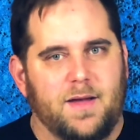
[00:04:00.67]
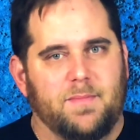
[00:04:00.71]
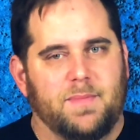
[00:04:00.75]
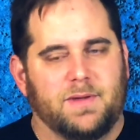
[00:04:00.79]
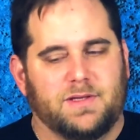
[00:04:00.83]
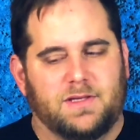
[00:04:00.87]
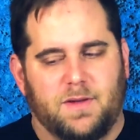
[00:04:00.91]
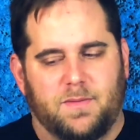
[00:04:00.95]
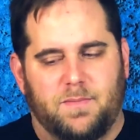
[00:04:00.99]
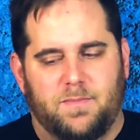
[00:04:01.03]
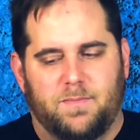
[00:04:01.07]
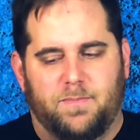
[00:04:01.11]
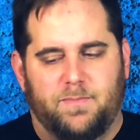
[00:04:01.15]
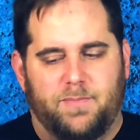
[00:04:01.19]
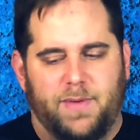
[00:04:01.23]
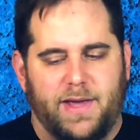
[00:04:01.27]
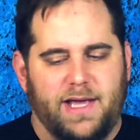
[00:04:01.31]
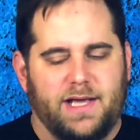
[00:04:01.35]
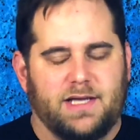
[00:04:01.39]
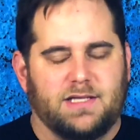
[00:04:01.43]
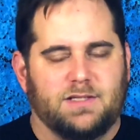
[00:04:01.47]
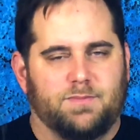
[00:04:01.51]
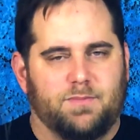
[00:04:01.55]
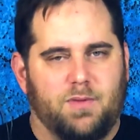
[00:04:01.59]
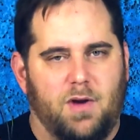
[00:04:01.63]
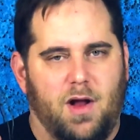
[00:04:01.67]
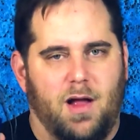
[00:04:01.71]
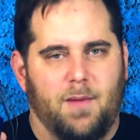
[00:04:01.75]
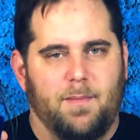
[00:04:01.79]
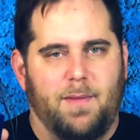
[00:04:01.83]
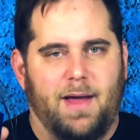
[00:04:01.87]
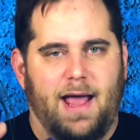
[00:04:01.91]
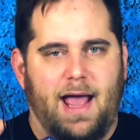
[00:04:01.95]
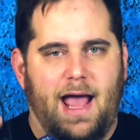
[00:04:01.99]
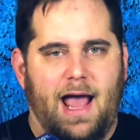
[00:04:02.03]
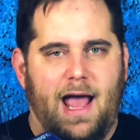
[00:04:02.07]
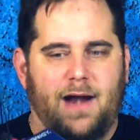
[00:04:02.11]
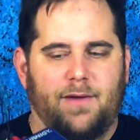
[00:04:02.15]
but the biggest problem
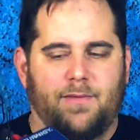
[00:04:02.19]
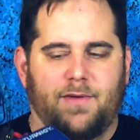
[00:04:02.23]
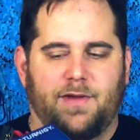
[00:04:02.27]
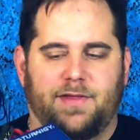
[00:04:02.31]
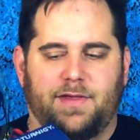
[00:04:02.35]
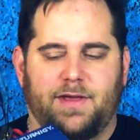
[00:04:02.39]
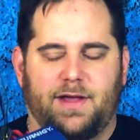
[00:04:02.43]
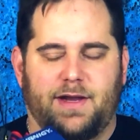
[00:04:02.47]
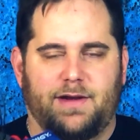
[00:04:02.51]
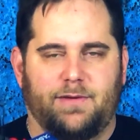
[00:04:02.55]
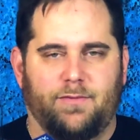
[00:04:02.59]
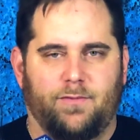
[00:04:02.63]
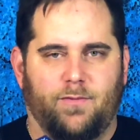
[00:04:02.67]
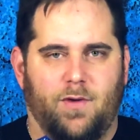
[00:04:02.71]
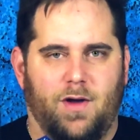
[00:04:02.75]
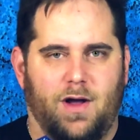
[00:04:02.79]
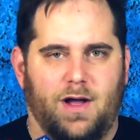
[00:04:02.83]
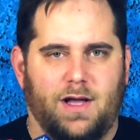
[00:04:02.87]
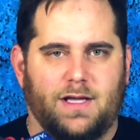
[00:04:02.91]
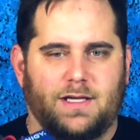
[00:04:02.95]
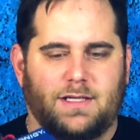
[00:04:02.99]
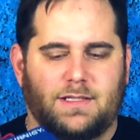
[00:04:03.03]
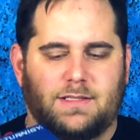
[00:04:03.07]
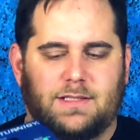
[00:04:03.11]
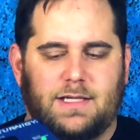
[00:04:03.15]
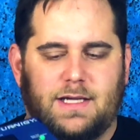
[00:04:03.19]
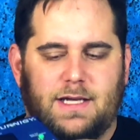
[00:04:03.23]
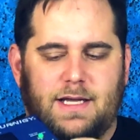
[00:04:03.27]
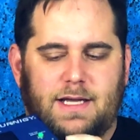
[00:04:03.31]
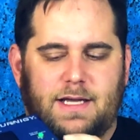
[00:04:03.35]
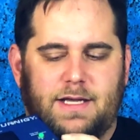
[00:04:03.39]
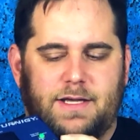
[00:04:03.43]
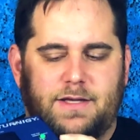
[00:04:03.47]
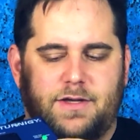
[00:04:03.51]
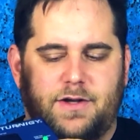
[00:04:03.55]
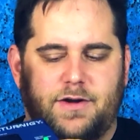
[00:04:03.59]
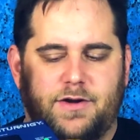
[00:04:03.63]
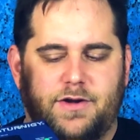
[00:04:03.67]
I had with it was
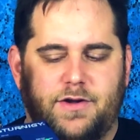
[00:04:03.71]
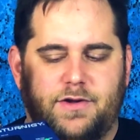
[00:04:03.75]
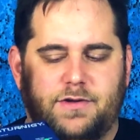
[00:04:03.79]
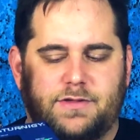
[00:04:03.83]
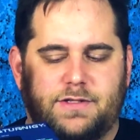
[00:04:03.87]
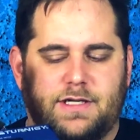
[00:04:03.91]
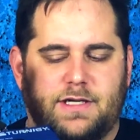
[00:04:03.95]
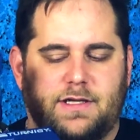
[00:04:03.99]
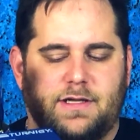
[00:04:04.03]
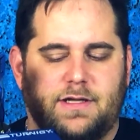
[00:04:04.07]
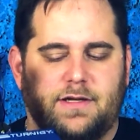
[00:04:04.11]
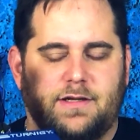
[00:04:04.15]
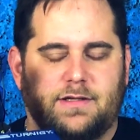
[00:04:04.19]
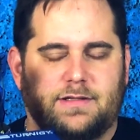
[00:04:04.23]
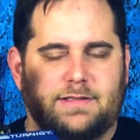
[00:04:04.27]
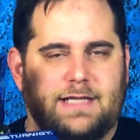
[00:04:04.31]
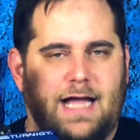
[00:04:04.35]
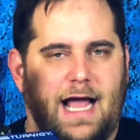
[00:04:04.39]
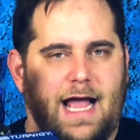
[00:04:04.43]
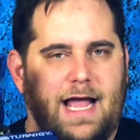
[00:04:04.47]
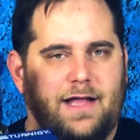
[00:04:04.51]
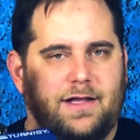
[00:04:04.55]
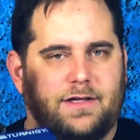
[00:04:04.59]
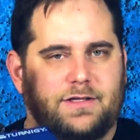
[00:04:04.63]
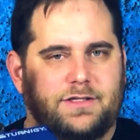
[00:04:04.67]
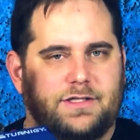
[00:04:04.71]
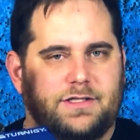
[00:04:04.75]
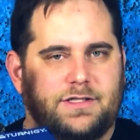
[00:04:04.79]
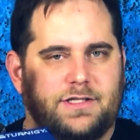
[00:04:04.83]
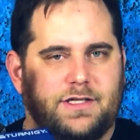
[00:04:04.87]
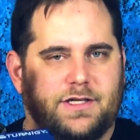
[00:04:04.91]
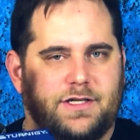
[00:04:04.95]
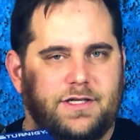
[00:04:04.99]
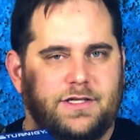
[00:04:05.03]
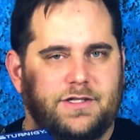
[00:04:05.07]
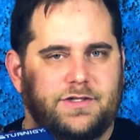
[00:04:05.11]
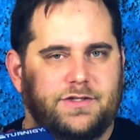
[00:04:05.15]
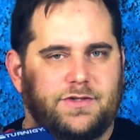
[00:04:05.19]
you're using a little dial just
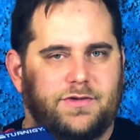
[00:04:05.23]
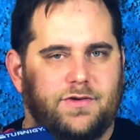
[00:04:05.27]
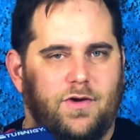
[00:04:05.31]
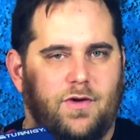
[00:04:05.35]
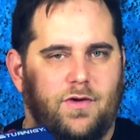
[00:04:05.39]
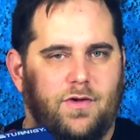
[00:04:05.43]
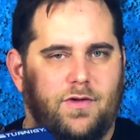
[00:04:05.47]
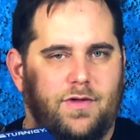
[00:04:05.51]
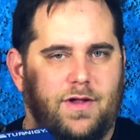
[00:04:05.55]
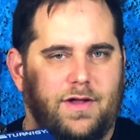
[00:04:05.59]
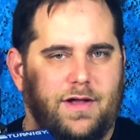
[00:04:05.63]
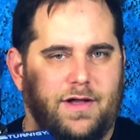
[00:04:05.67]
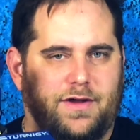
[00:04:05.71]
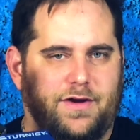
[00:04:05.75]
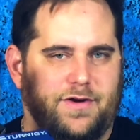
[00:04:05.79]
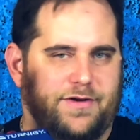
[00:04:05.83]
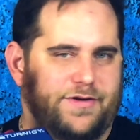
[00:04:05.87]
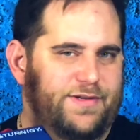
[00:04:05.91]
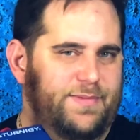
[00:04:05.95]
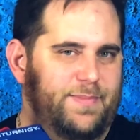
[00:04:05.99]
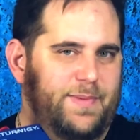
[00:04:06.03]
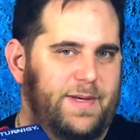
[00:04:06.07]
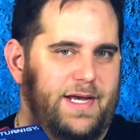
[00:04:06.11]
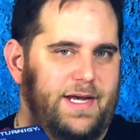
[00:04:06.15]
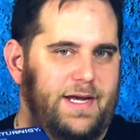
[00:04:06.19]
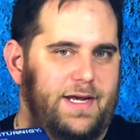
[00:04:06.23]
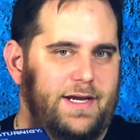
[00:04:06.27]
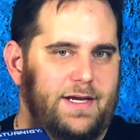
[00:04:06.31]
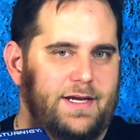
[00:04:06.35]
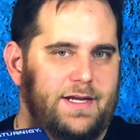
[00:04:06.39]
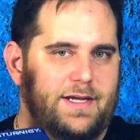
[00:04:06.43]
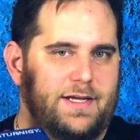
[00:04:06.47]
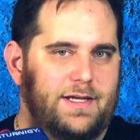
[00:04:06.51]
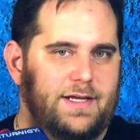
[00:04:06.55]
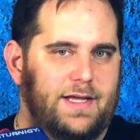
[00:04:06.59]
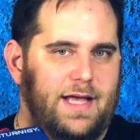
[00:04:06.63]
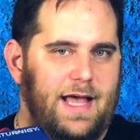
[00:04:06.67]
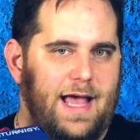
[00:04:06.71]
to control your speed.
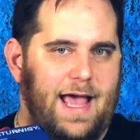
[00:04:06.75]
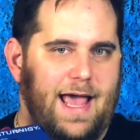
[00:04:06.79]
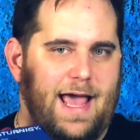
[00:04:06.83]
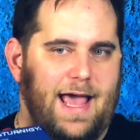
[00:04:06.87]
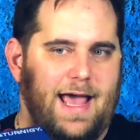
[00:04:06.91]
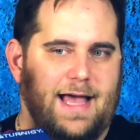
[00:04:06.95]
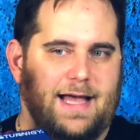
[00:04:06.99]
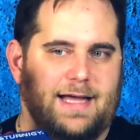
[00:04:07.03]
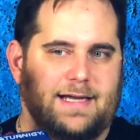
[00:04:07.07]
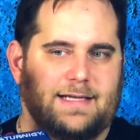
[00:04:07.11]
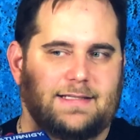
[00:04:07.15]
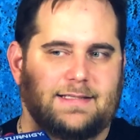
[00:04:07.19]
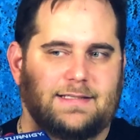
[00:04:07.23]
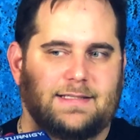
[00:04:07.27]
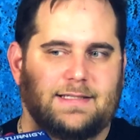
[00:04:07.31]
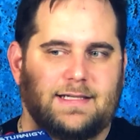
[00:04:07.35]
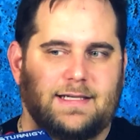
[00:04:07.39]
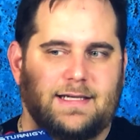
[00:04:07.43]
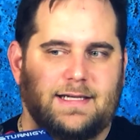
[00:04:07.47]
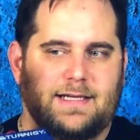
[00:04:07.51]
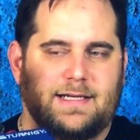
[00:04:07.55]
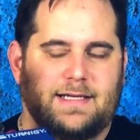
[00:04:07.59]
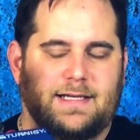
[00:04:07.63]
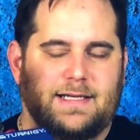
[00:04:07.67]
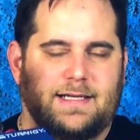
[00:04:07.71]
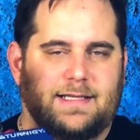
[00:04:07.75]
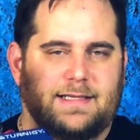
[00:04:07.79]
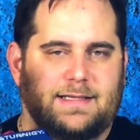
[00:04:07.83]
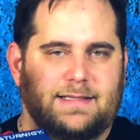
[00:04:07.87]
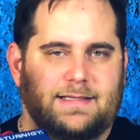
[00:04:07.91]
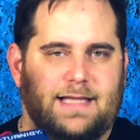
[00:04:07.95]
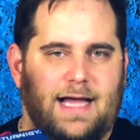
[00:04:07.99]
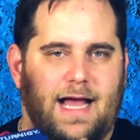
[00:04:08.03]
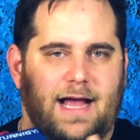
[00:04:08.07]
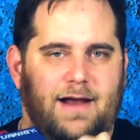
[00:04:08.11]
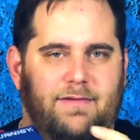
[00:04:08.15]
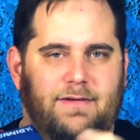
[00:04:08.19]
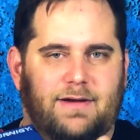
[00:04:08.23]
And
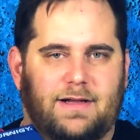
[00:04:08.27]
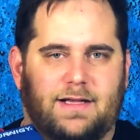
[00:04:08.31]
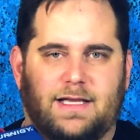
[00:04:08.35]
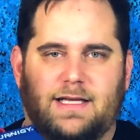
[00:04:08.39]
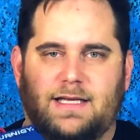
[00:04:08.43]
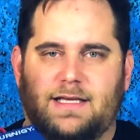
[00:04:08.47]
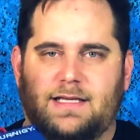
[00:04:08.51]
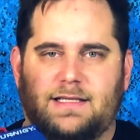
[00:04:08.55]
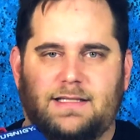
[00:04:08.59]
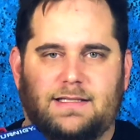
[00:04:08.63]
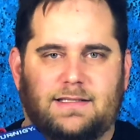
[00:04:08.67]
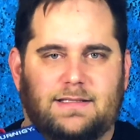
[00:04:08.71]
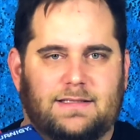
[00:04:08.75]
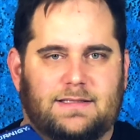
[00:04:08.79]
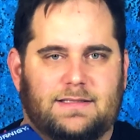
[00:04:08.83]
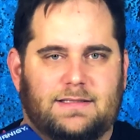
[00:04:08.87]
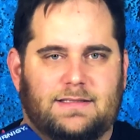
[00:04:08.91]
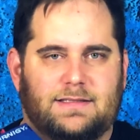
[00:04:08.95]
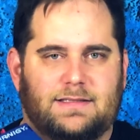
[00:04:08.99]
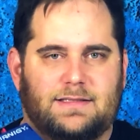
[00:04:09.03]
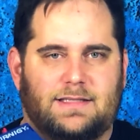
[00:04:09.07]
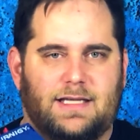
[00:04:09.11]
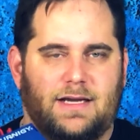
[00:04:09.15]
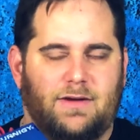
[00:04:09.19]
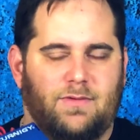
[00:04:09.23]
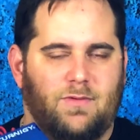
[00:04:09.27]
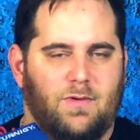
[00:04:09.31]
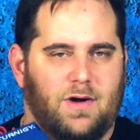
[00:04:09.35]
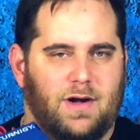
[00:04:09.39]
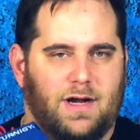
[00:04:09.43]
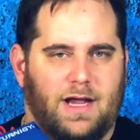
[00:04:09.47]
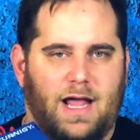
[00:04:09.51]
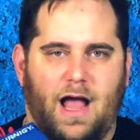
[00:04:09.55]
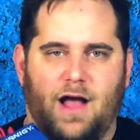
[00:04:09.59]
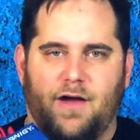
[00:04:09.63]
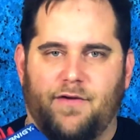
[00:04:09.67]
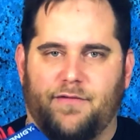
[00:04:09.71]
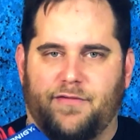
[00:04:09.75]
that really didn't
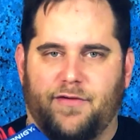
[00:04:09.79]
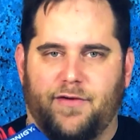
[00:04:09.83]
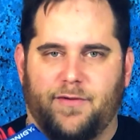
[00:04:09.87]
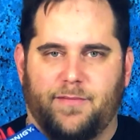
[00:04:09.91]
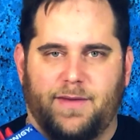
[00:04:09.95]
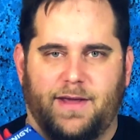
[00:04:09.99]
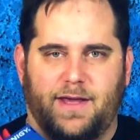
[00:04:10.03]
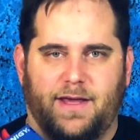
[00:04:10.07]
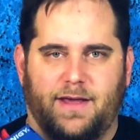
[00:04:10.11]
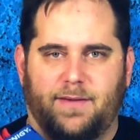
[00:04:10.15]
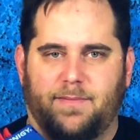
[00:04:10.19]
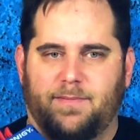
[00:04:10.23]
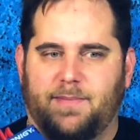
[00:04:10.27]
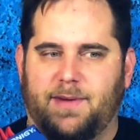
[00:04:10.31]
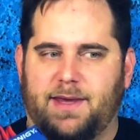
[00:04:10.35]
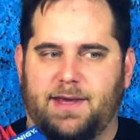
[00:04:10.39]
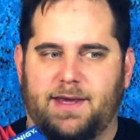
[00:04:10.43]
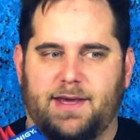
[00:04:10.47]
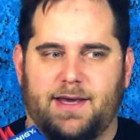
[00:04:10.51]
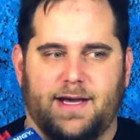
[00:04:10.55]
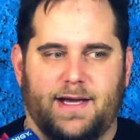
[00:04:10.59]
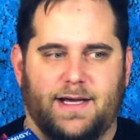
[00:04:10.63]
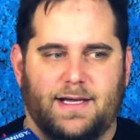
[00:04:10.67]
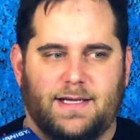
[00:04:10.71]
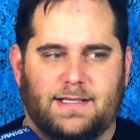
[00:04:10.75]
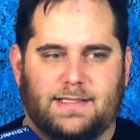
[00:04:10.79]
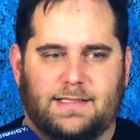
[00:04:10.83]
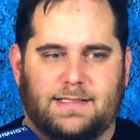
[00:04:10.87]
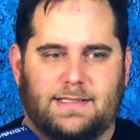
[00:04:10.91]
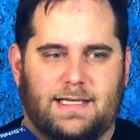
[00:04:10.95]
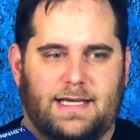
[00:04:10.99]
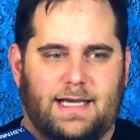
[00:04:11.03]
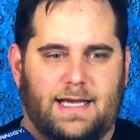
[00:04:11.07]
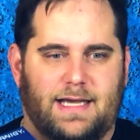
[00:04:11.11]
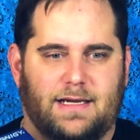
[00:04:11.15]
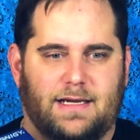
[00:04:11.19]
work out for me, because